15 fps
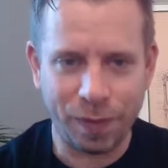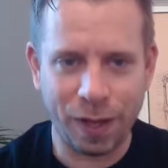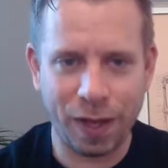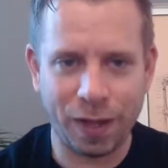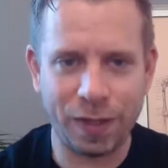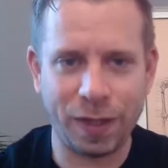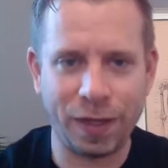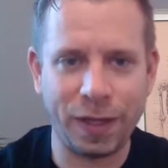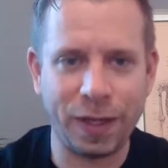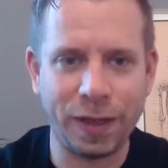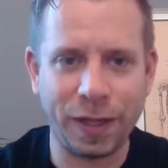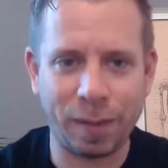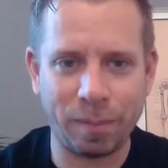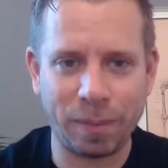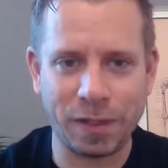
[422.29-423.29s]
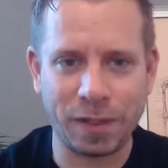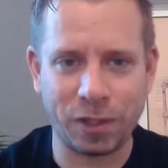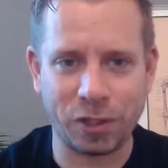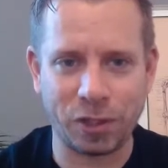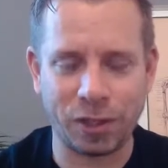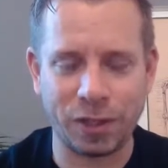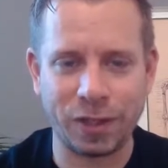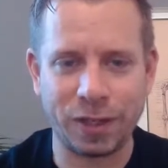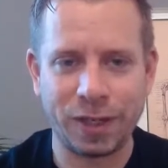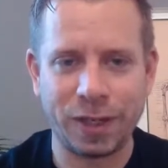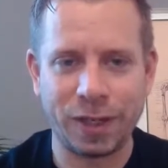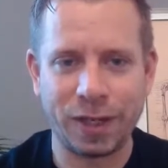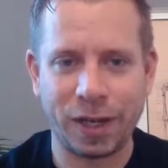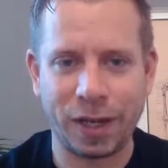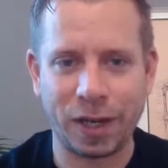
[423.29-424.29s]
And then in that position,
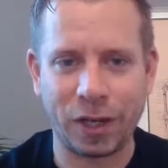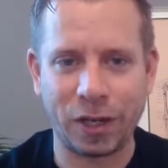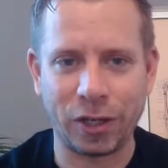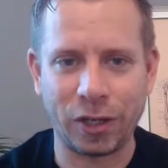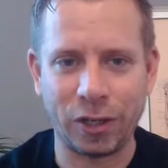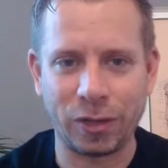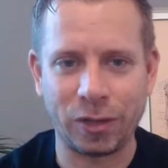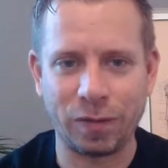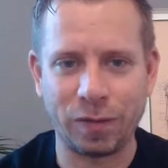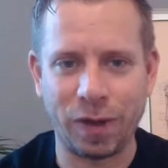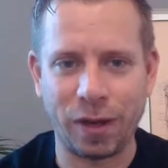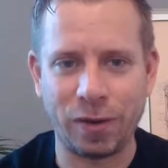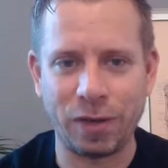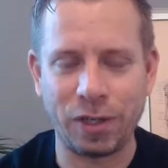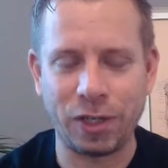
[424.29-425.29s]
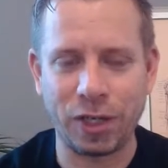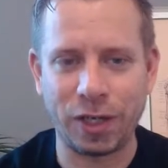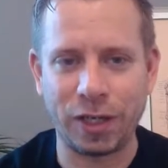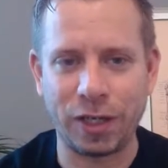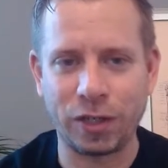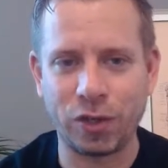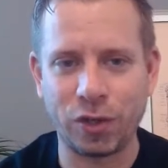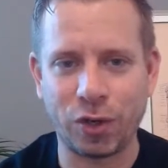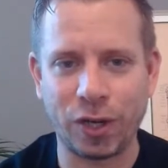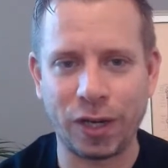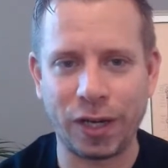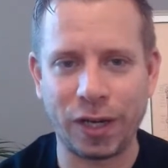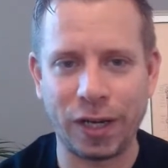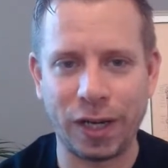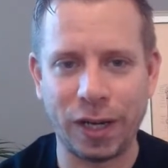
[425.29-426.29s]
I'd like you to very gently try
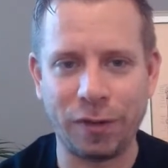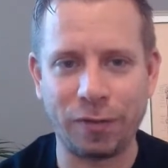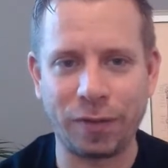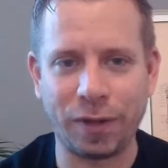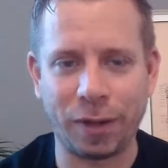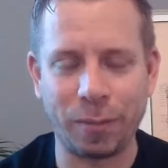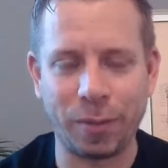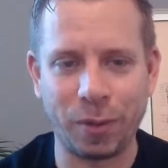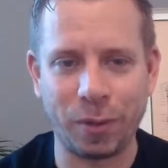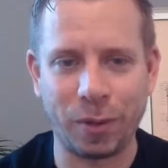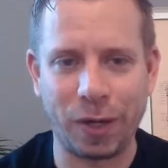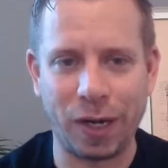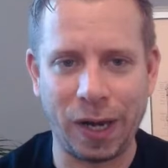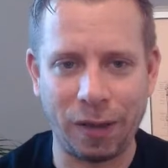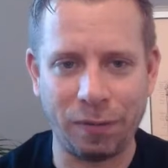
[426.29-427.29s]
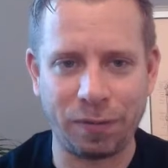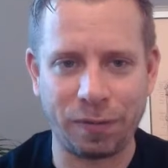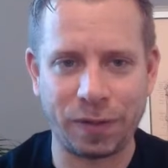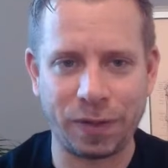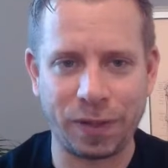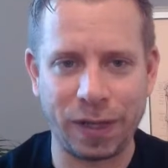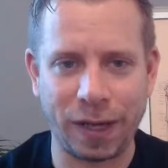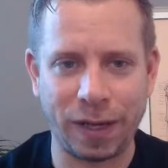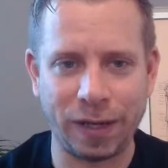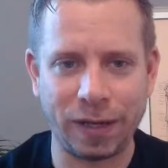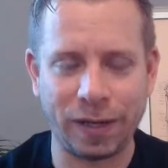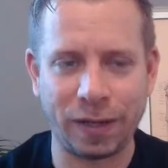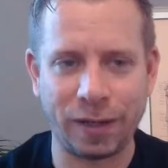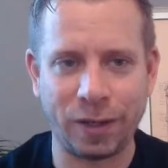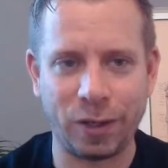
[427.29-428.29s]
and lift up your left
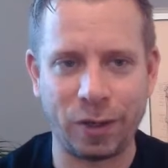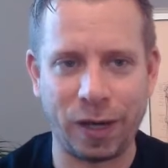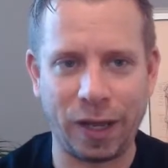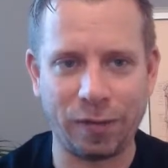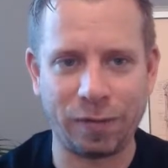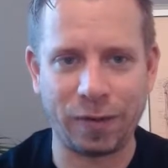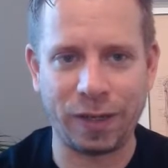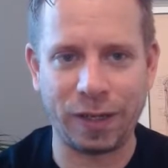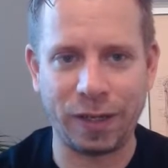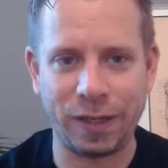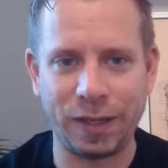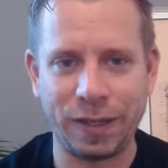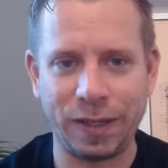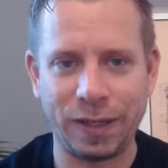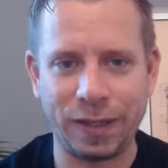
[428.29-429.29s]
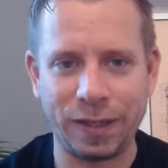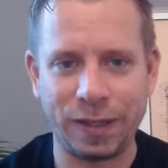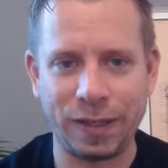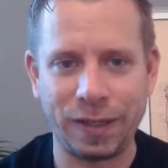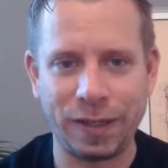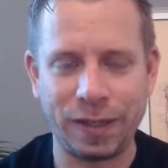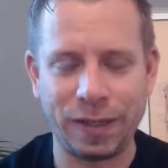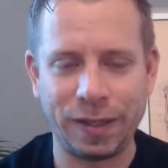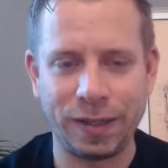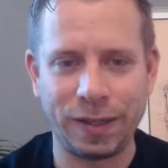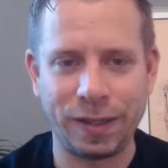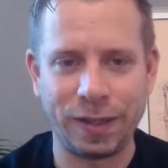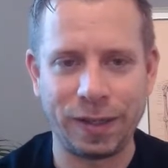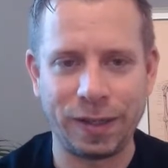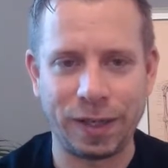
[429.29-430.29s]
leg, your left knee,
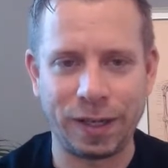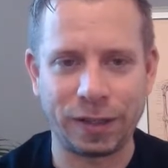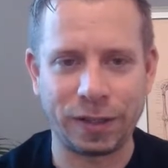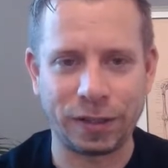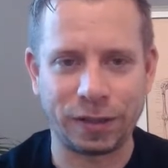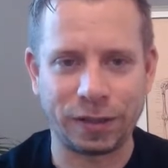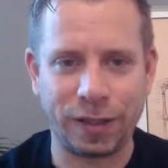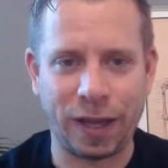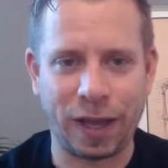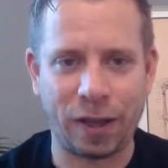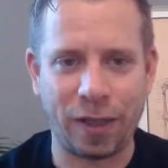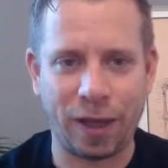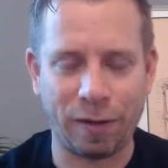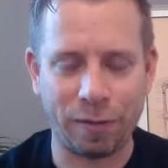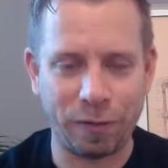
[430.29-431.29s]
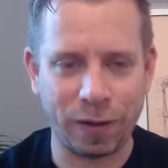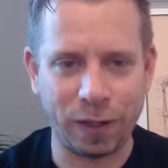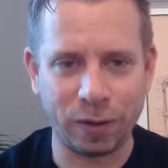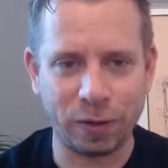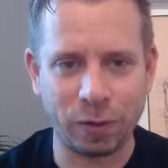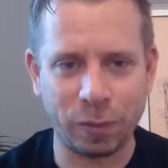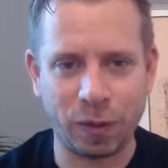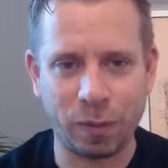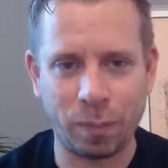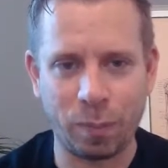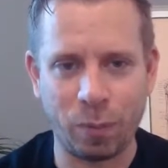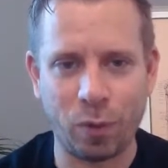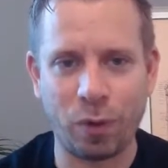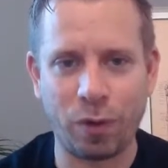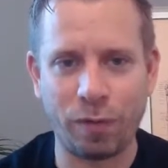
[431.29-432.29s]
and just see how that feels with
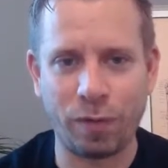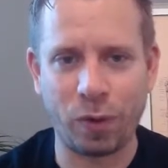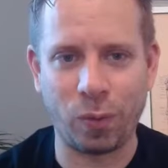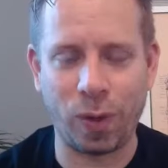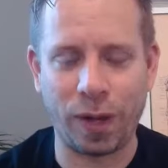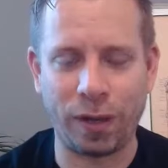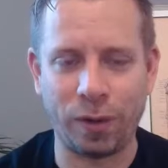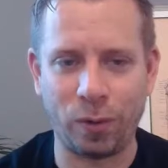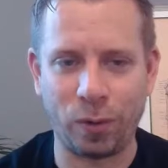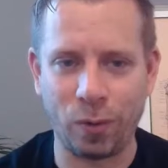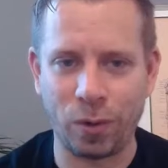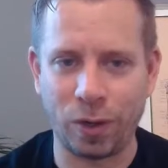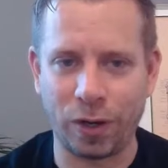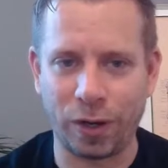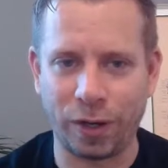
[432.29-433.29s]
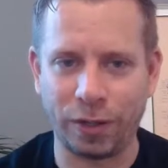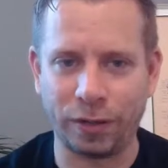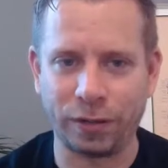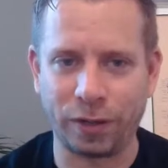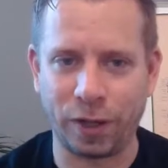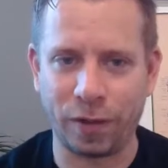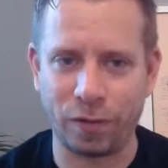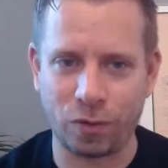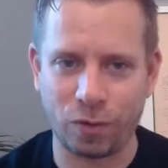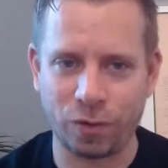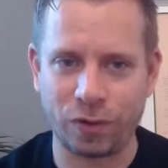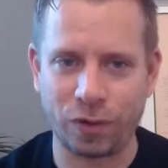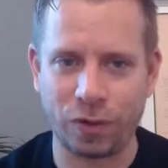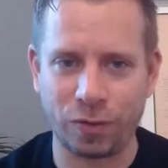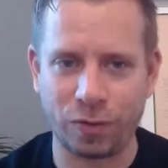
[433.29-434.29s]
more of your weight organized over
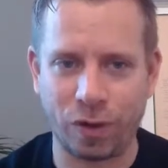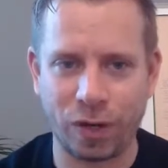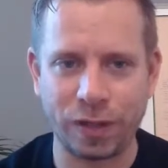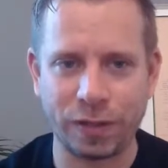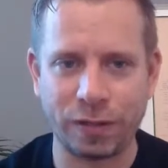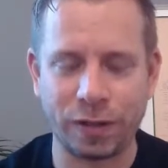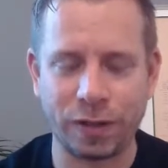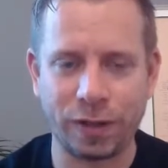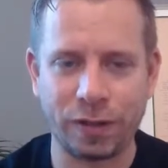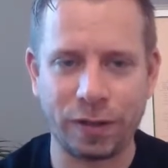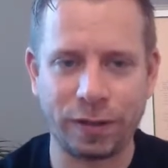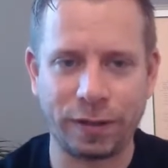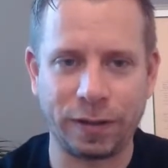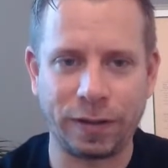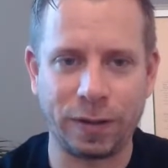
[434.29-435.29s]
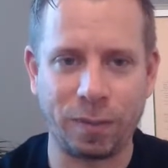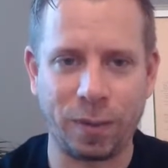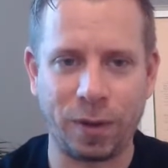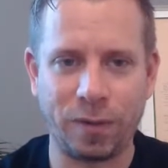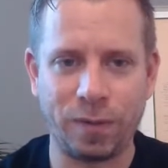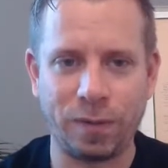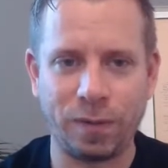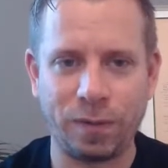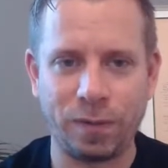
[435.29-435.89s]
onto the right side of the sitting bone.